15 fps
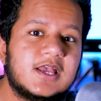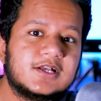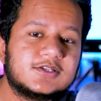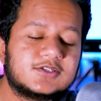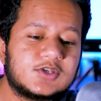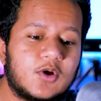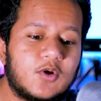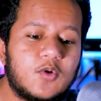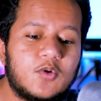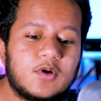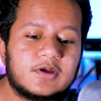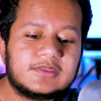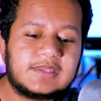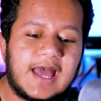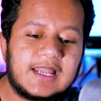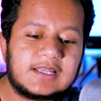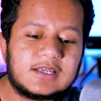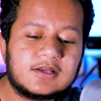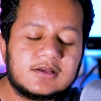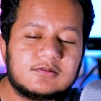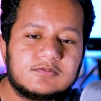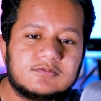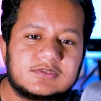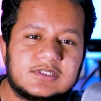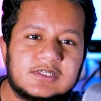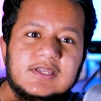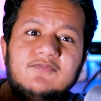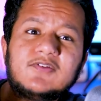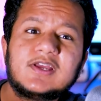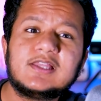So that
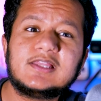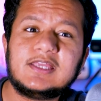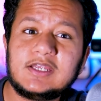significantly